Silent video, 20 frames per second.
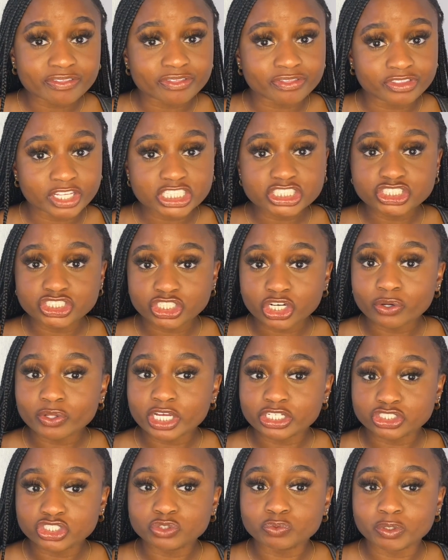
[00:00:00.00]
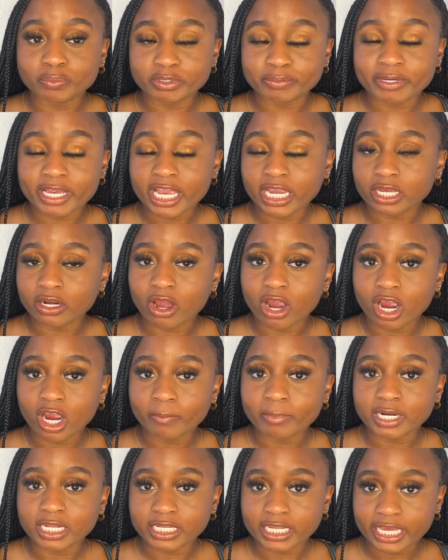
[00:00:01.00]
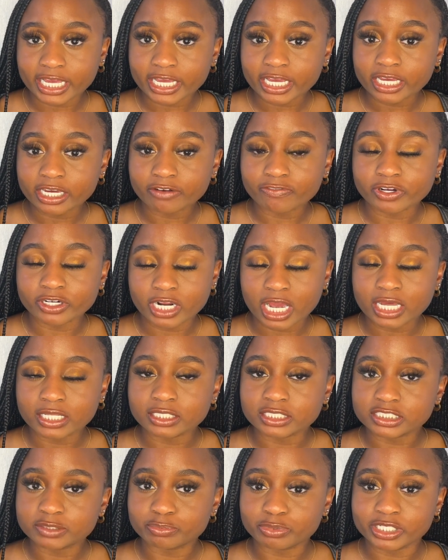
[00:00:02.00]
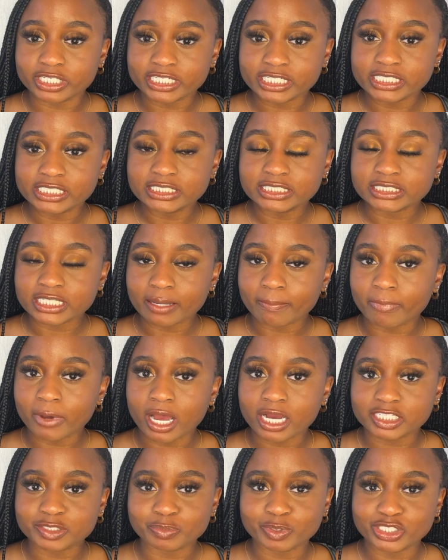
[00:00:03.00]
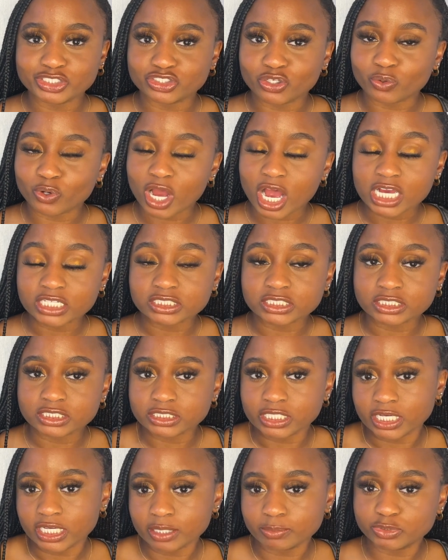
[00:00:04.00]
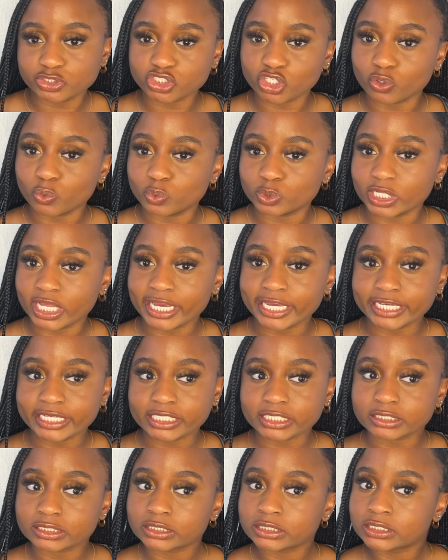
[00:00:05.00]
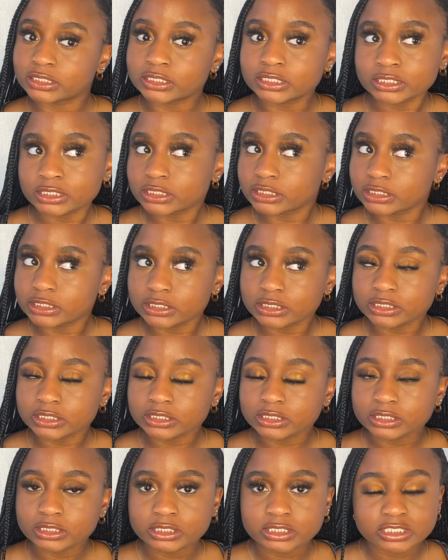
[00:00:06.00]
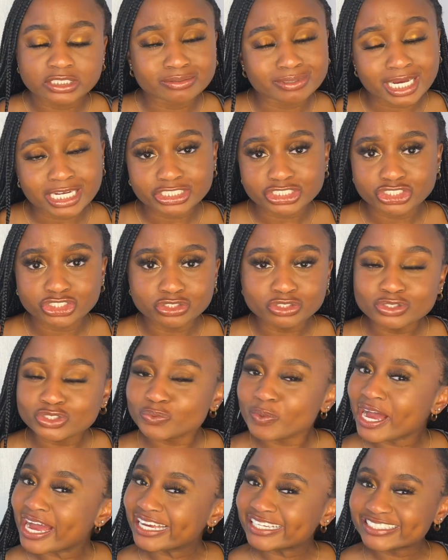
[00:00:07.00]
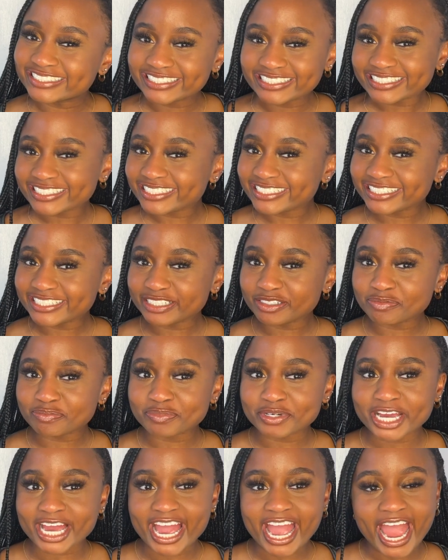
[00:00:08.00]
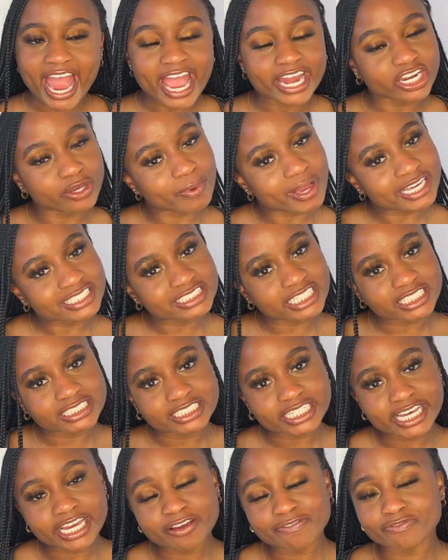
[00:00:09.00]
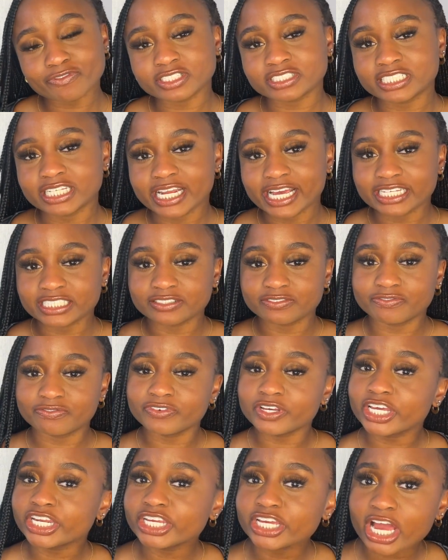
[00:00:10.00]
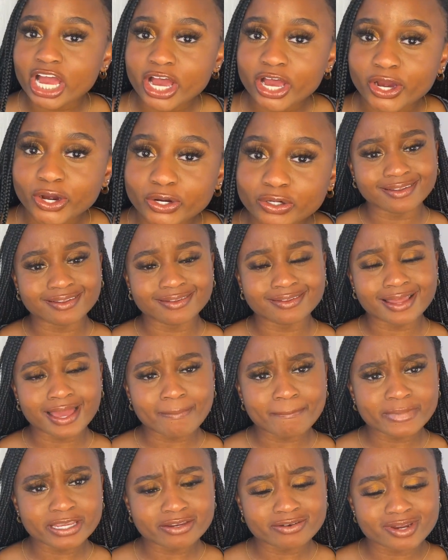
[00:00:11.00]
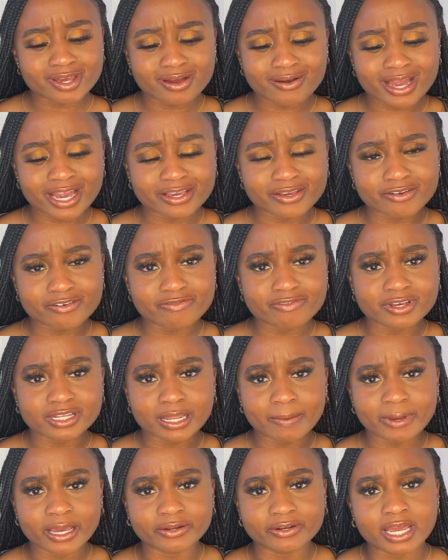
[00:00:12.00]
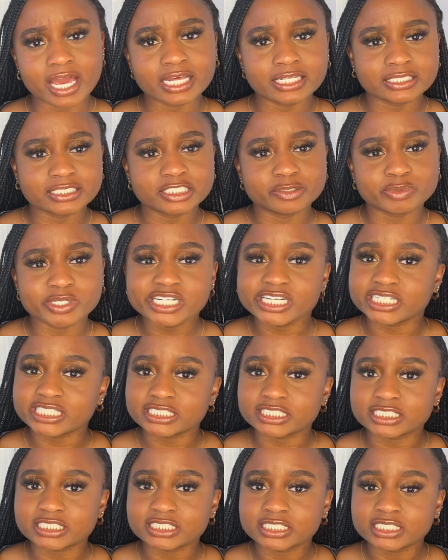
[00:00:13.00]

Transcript: just know that you will be paying an arm and a leg for knotless braids, and box braids don't cost the same. So like, you gotta choose wisely. But anyways, that's it for today's video. Let me know how you feel about knotless braids.